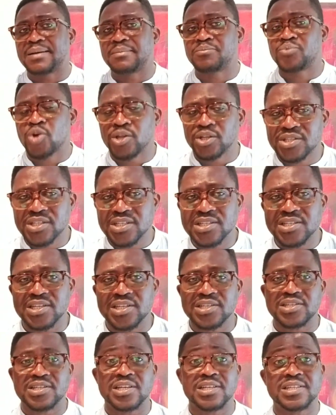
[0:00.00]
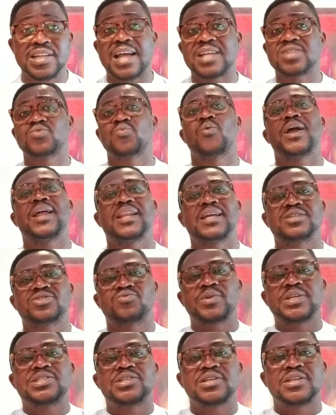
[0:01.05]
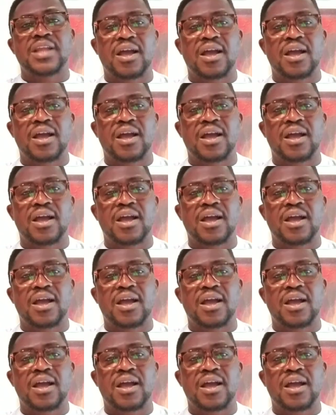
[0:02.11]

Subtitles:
brothers and sisters, as well as reaching